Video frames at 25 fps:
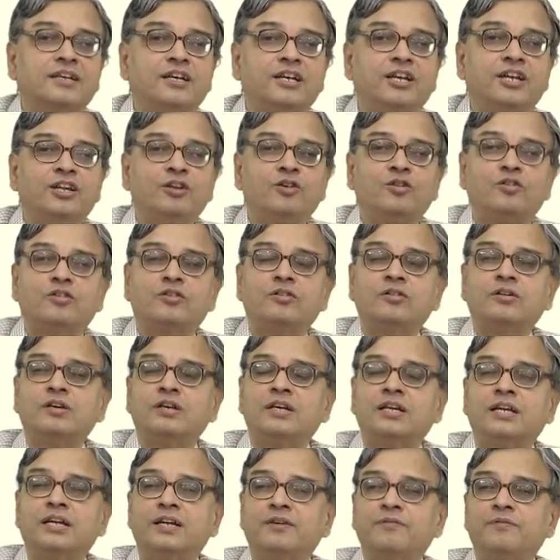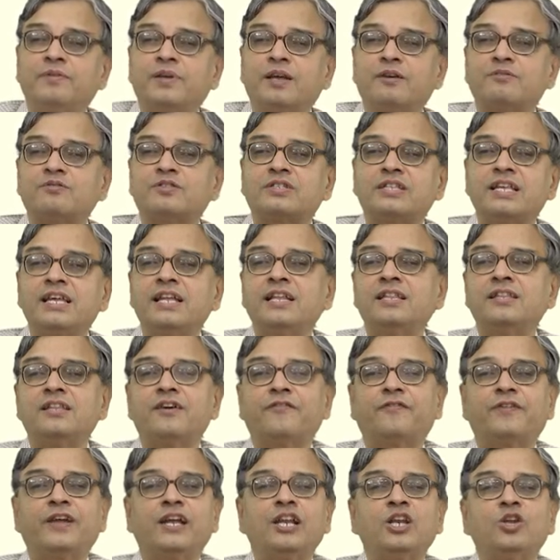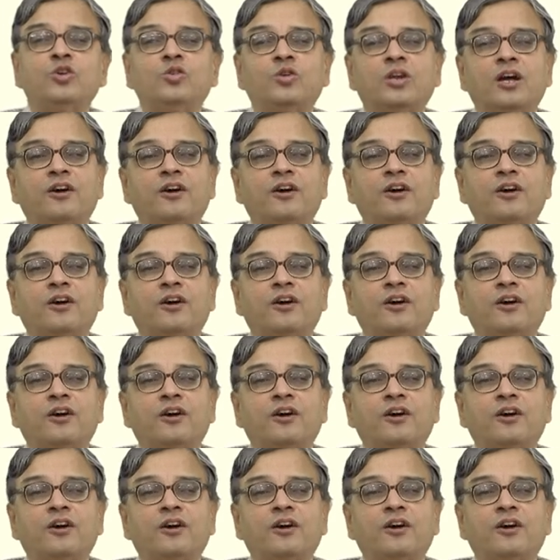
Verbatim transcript: You know, we have seen the failure